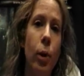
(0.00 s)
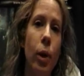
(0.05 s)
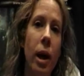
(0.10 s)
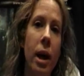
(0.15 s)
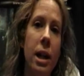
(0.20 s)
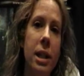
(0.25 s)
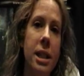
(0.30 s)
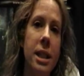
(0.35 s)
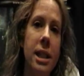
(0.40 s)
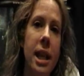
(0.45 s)
for
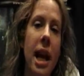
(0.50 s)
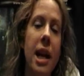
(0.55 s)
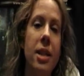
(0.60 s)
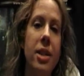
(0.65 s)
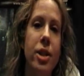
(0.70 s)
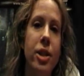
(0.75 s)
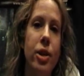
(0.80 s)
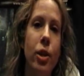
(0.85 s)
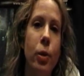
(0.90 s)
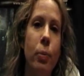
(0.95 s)
us,
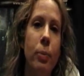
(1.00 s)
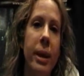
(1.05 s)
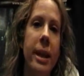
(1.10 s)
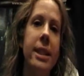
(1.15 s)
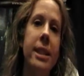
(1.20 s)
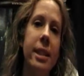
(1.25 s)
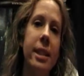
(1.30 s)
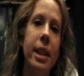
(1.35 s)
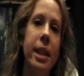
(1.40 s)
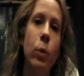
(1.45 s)
and so
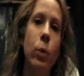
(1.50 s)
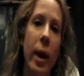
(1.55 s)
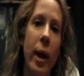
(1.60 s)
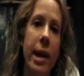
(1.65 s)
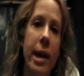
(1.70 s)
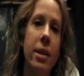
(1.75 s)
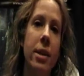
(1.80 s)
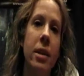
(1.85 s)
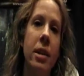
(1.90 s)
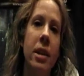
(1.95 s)
basically
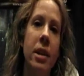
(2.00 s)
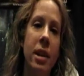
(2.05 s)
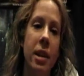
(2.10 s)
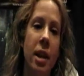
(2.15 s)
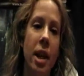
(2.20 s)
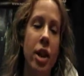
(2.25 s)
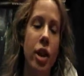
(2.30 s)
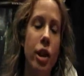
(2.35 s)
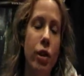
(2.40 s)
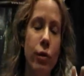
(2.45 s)
when
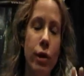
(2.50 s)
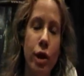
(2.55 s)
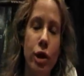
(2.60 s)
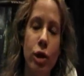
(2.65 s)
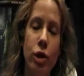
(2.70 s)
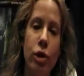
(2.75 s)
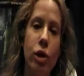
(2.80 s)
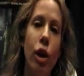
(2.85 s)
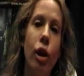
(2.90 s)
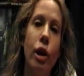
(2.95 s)
the
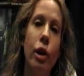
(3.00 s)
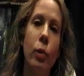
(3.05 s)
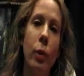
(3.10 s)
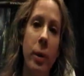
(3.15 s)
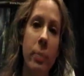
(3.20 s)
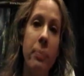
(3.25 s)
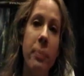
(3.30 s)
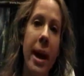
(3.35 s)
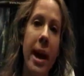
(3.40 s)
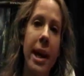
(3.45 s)
original Tartan
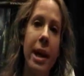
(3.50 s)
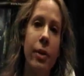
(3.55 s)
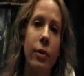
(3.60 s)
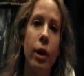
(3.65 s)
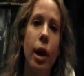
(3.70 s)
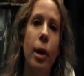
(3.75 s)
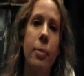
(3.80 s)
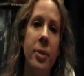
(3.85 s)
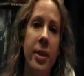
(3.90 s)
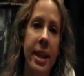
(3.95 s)
went
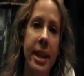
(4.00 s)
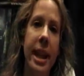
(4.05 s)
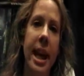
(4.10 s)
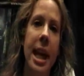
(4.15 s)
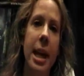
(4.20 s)
bankrupt, they